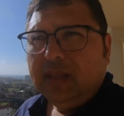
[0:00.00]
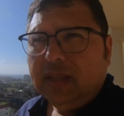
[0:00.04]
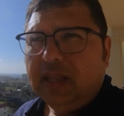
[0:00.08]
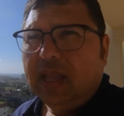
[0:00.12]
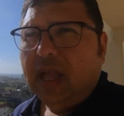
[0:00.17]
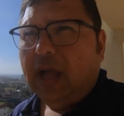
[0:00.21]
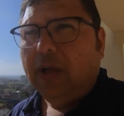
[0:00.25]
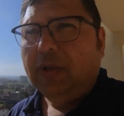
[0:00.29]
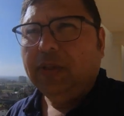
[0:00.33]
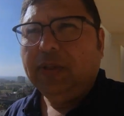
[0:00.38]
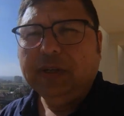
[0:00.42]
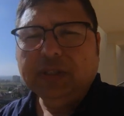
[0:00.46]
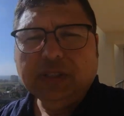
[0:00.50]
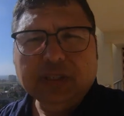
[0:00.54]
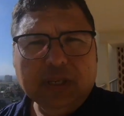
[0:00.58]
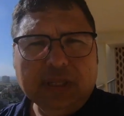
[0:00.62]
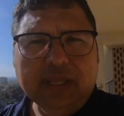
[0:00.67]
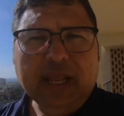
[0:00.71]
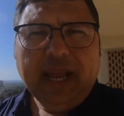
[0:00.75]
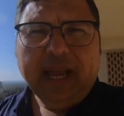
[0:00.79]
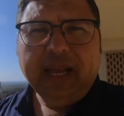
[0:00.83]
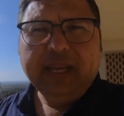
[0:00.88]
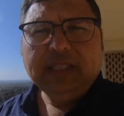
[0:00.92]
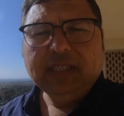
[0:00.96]
Oh, there's a
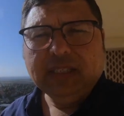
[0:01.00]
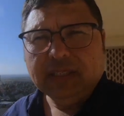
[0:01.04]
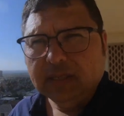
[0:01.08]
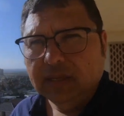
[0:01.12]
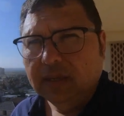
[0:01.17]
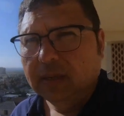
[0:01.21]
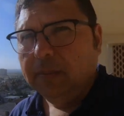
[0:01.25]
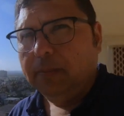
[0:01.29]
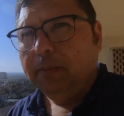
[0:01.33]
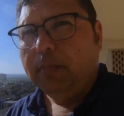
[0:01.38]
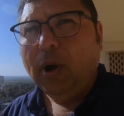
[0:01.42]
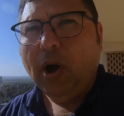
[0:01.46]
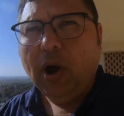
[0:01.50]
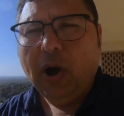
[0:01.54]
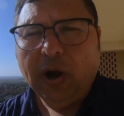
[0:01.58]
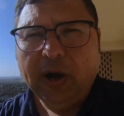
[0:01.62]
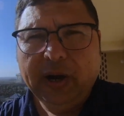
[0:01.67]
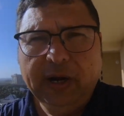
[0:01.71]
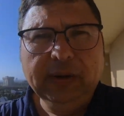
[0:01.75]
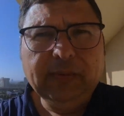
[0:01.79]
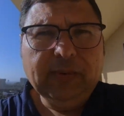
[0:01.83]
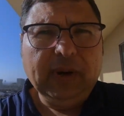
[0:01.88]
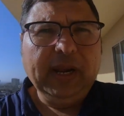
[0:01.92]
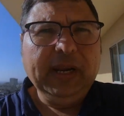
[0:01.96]
nice
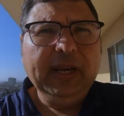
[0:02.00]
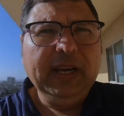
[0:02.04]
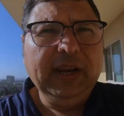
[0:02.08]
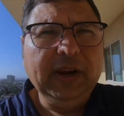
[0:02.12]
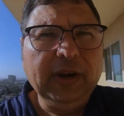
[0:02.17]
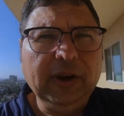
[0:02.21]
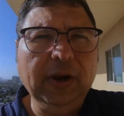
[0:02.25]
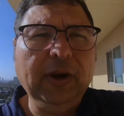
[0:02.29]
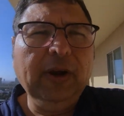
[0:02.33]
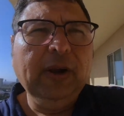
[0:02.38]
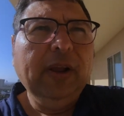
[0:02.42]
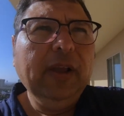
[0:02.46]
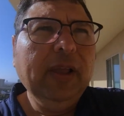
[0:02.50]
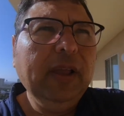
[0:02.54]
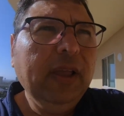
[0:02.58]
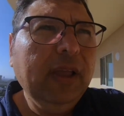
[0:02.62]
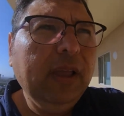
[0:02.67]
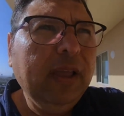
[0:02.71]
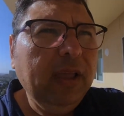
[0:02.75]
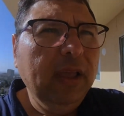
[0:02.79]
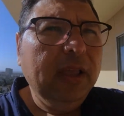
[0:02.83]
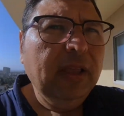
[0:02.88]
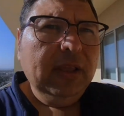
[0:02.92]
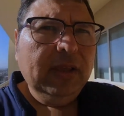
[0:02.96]
part right here.
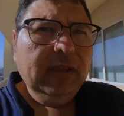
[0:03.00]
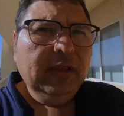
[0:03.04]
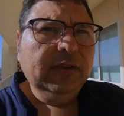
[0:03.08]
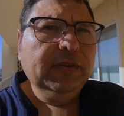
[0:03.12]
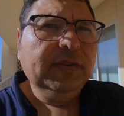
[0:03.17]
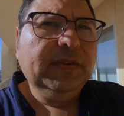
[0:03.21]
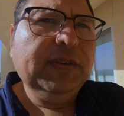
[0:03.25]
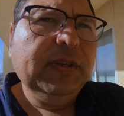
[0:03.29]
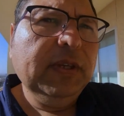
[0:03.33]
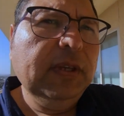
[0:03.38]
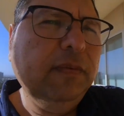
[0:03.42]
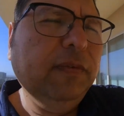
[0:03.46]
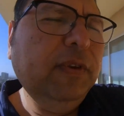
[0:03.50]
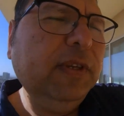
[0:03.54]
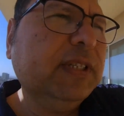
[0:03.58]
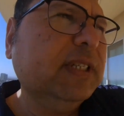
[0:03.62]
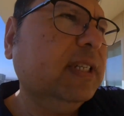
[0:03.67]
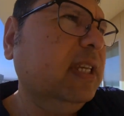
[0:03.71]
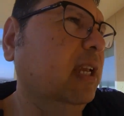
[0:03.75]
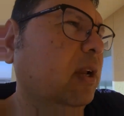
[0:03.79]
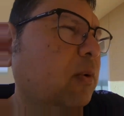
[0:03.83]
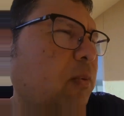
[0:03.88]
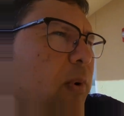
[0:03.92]
If you see